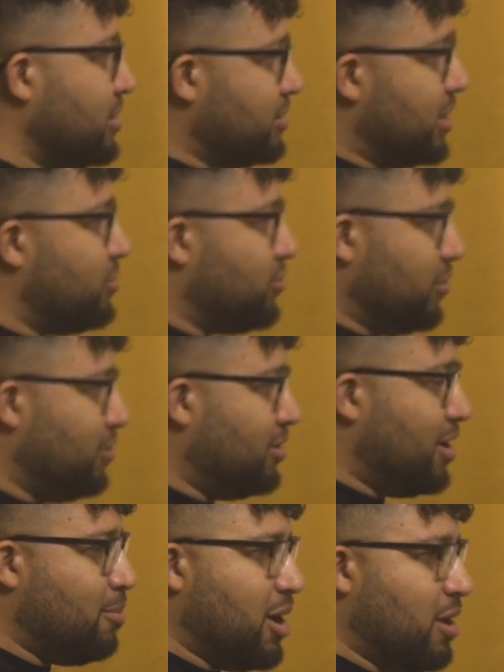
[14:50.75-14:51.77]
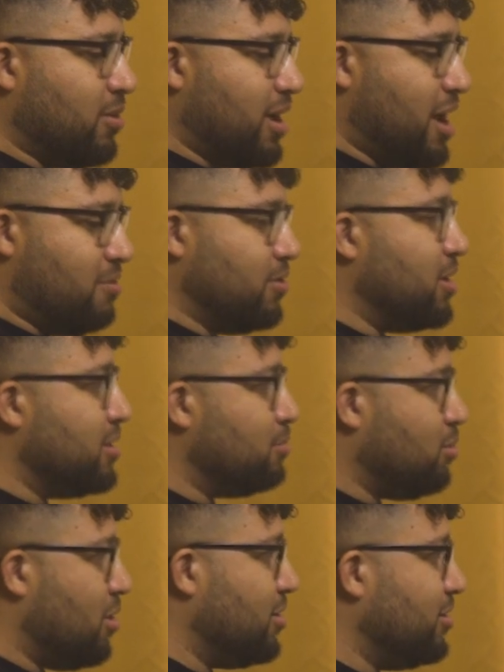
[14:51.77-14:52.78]
intentional about every
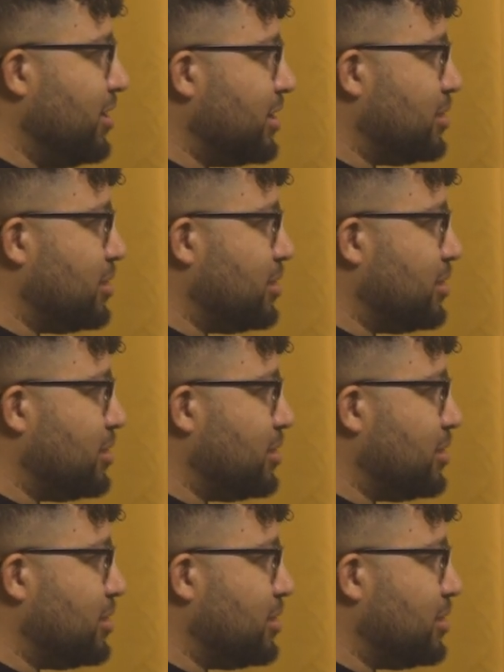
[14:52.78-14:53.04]
part of the